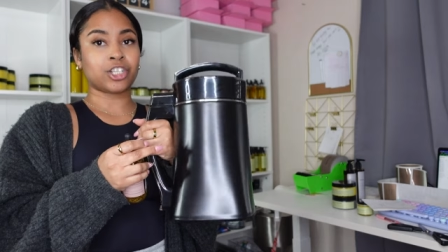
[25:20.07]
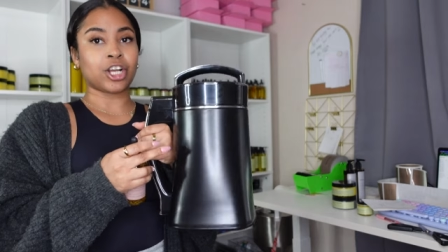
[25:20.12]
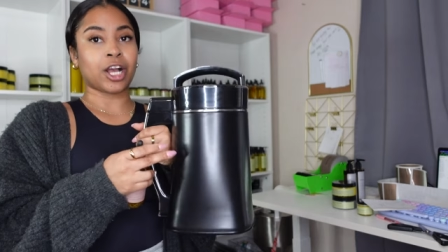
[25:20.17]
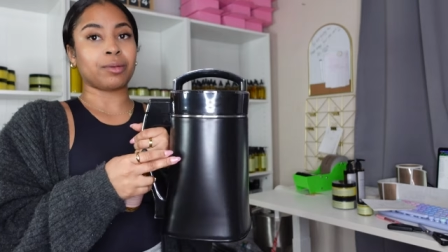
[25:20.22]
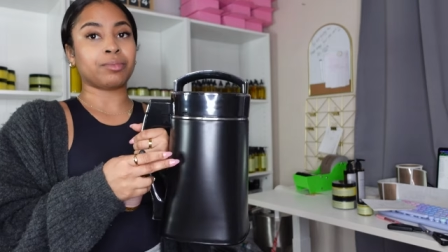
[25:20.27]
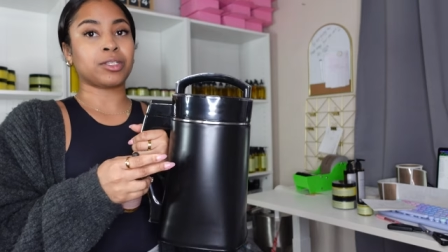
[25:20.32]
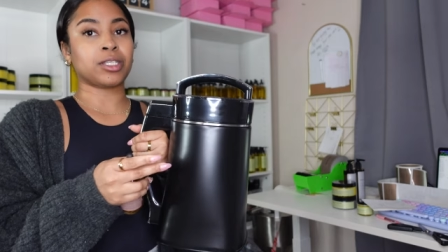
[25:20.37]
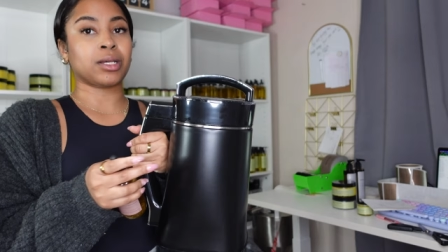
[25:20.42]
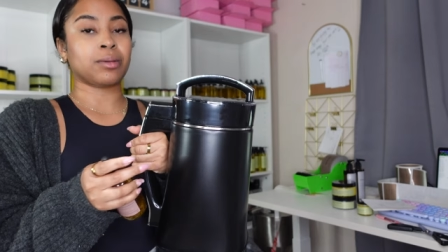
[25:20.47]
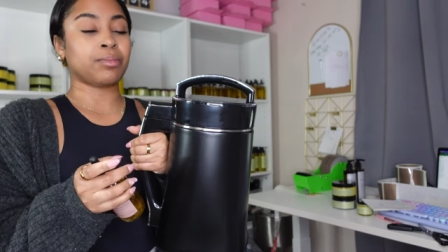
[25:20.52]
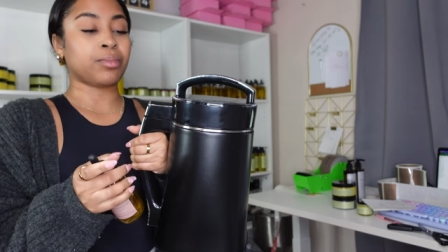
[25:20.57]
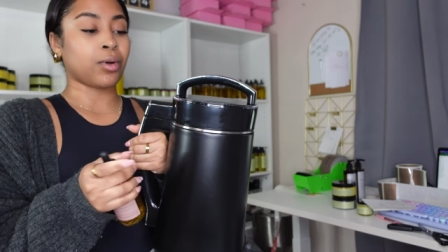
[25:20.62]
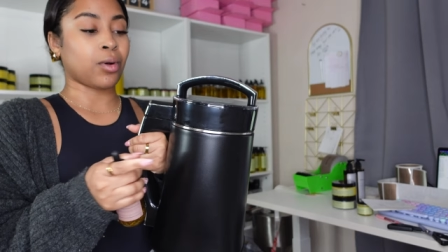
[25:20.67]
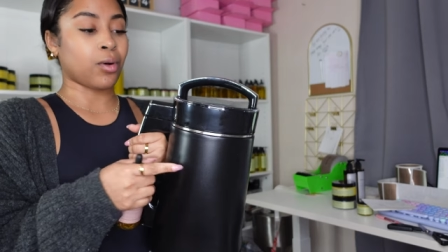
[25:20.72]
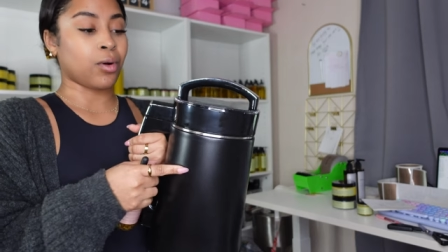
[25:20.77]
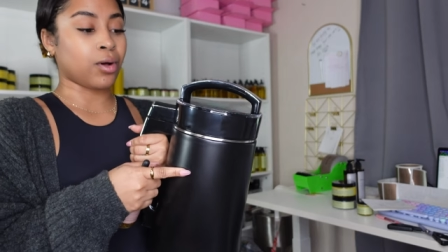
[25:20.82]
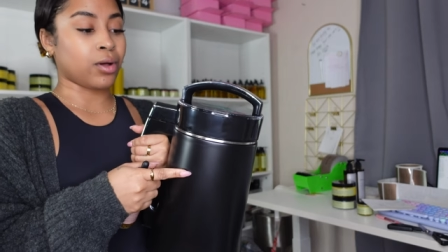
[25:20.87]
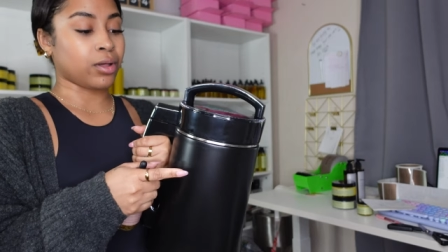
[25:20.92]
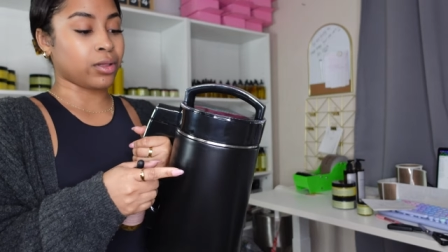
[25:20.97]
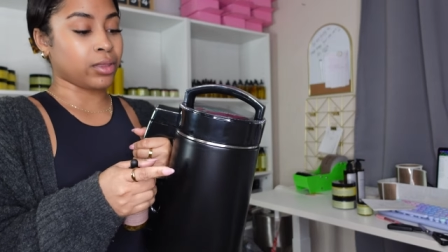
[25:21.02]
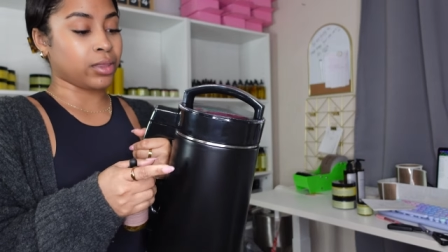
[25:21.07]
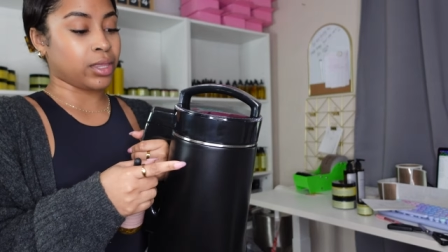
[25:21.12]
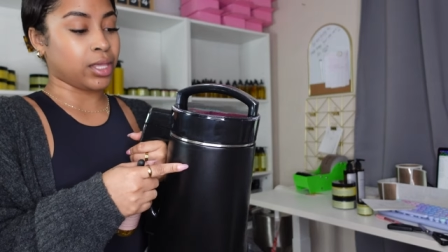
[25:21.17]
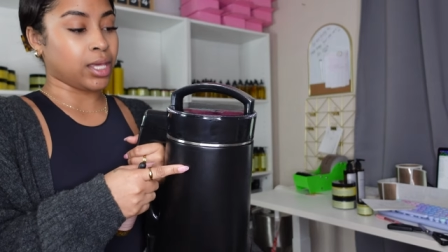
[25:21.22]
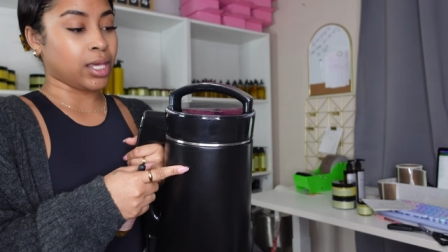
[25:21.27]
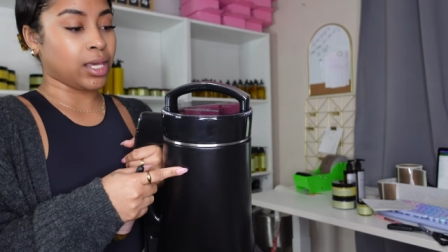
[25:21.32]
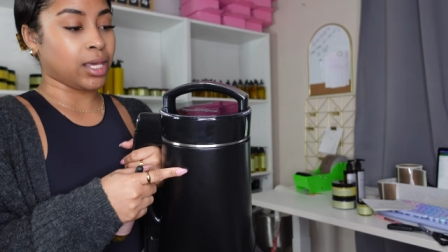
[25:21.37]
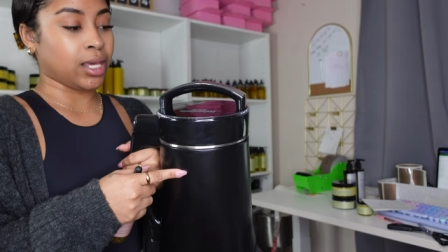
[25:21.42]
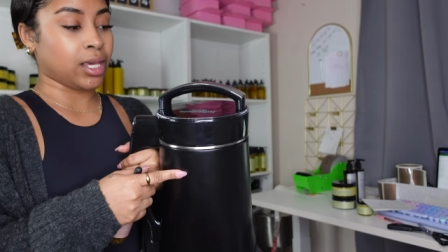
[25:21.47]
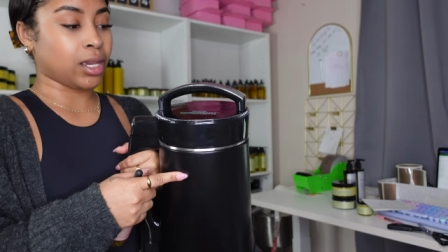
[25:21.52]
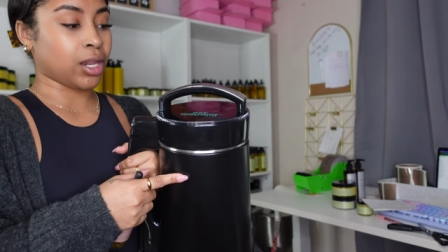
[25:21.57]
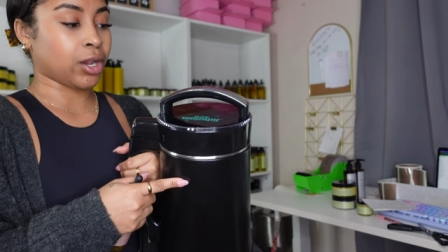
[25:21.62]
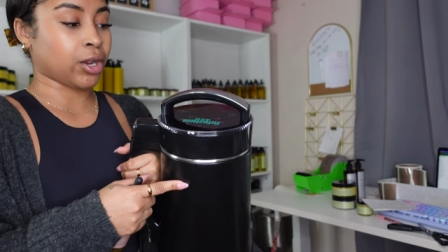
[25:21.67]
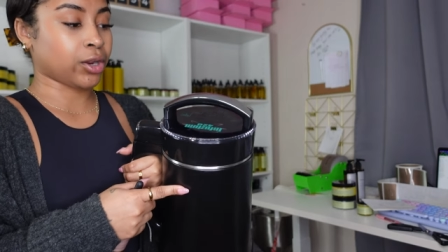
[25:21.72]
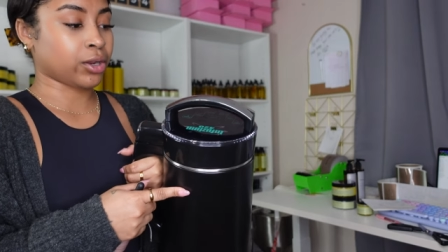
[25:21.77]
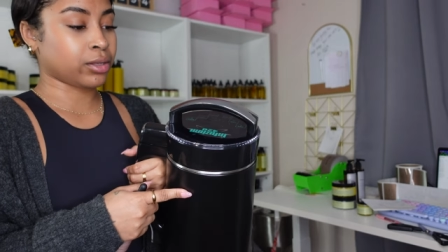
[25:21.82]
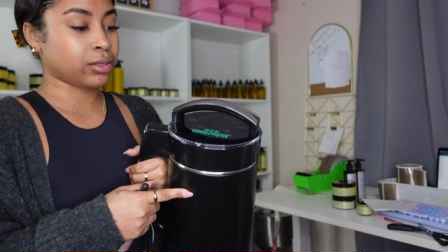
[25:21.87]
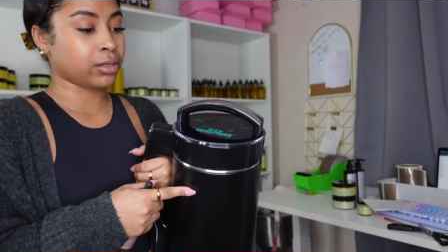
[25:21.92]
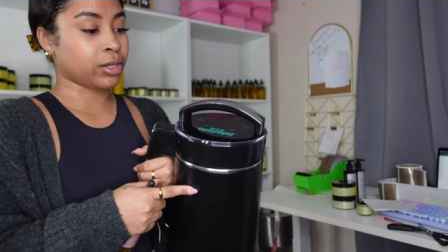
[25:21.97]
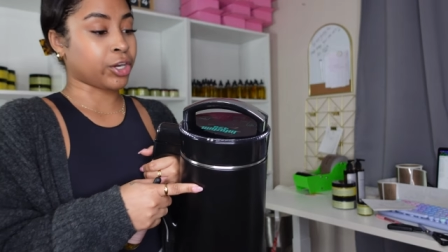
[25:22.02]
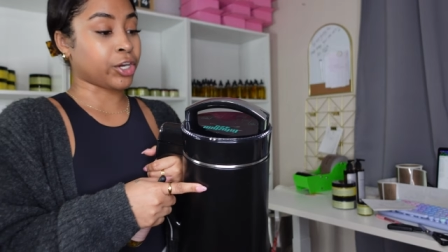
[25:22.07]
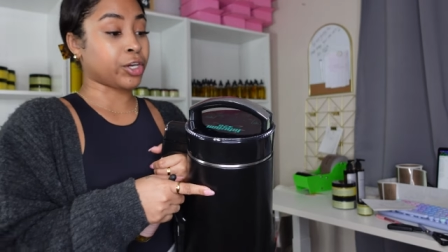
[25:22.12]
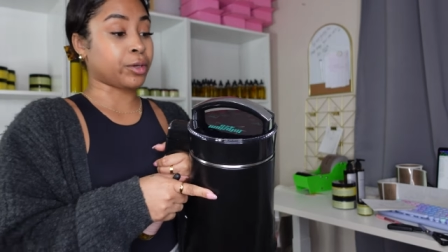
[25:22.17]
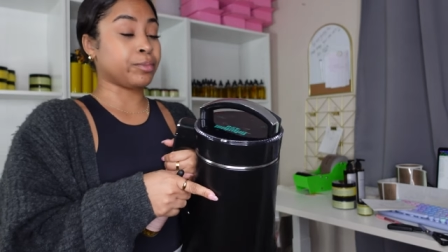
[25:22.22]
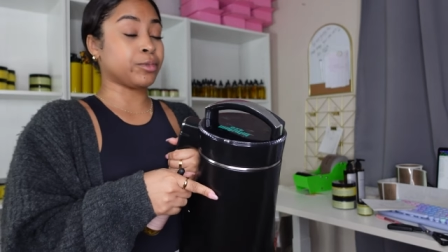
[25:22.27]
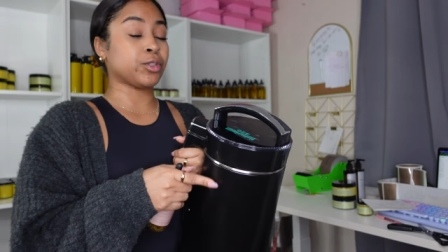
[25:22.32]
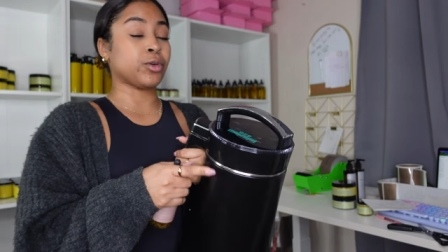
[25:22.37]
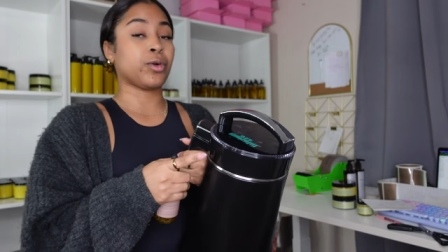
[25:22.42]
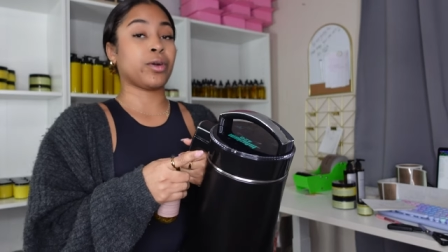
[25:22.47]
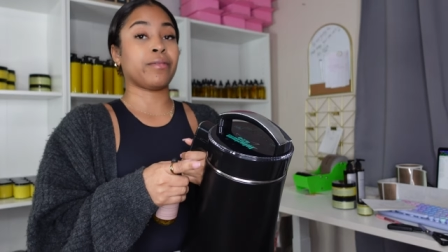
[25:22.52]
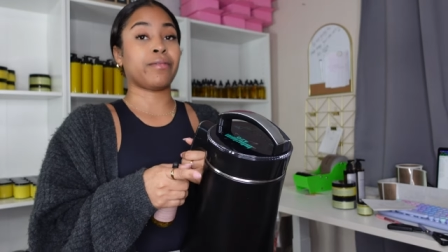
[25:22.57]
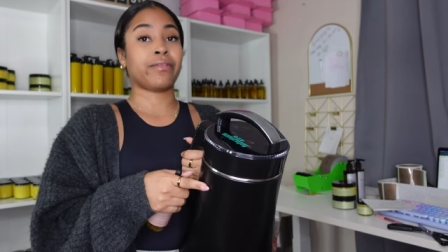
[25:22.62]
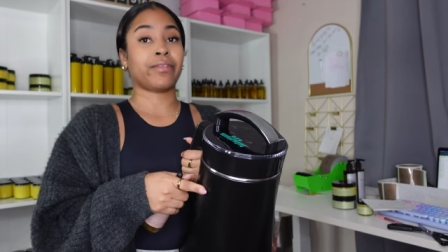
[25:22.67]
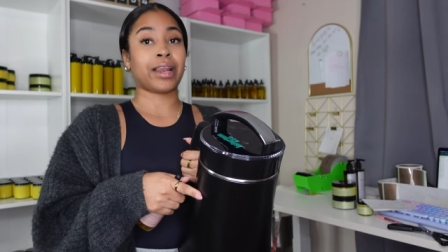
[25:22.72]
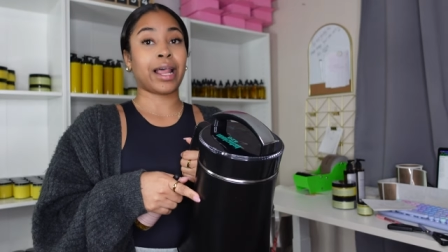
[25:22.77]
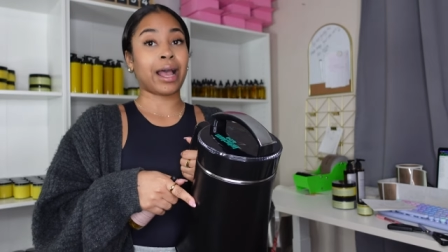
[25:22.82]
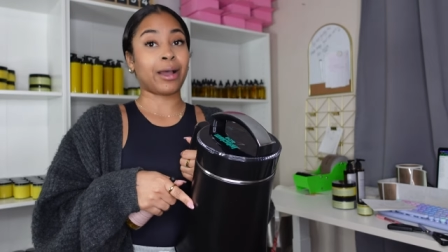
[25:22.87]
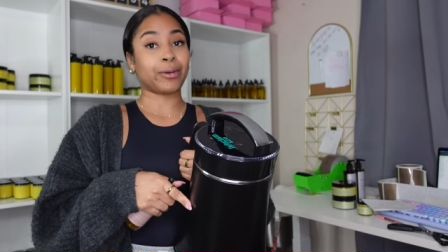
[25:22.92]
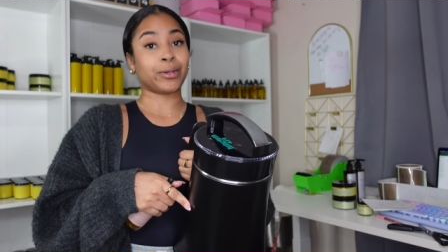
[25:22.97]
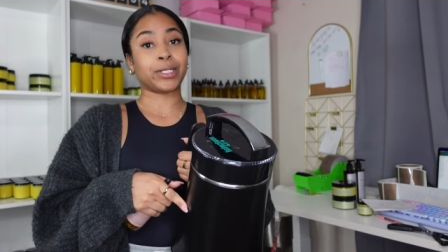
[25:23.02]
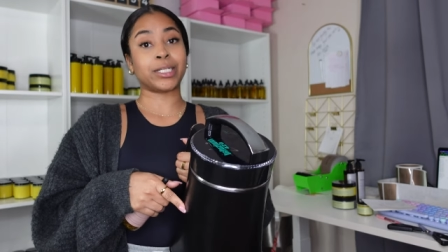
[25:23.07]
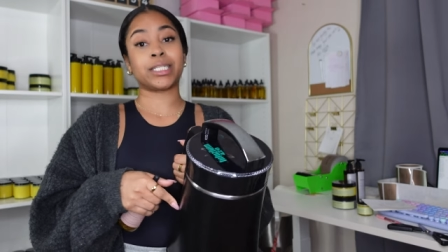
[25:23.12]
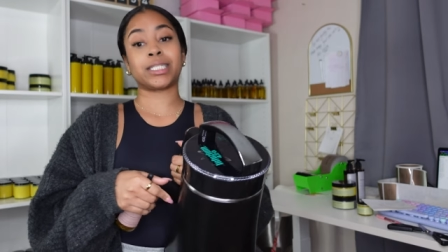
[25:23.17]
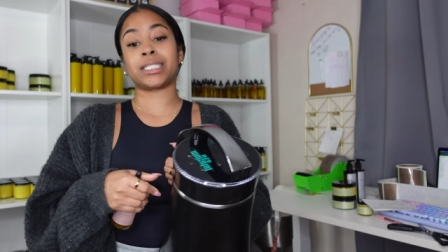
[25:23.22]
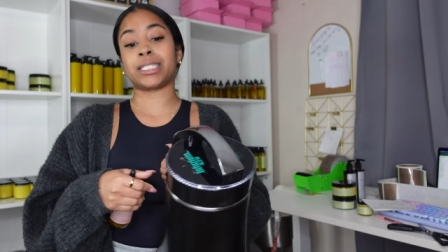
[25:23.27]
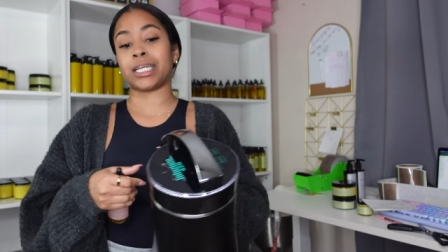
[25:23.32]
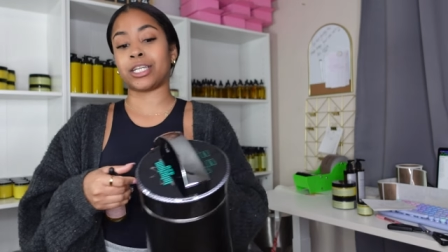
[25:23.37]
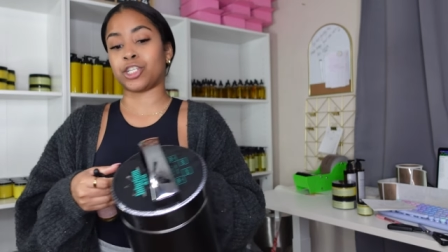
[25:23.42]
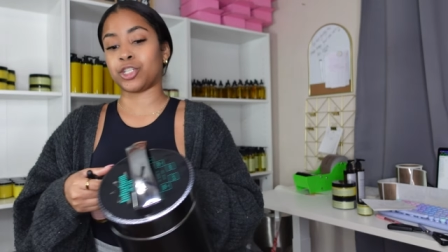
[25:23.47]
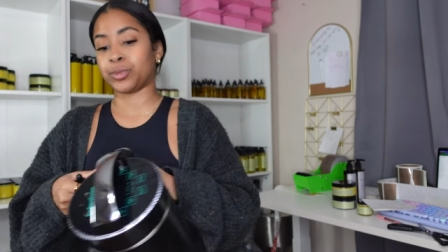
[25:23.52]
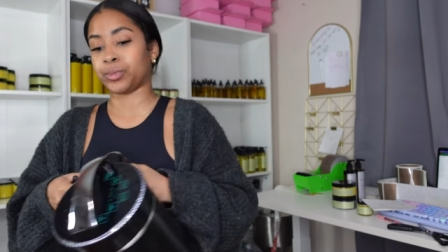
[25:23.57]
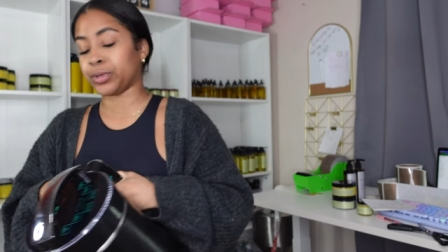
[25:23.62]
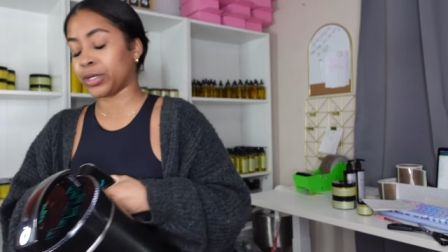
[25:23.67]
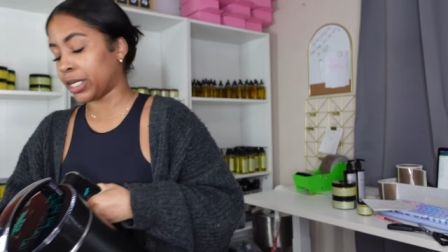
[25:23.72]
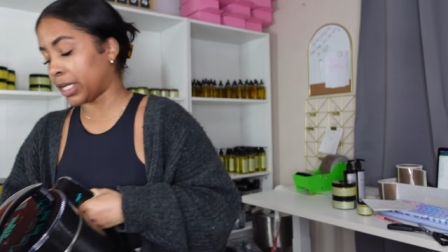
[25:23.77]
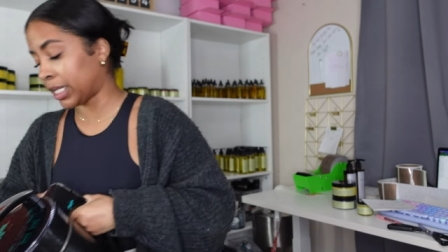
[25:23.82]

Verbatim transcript: chops up all the herbs or flowers that you put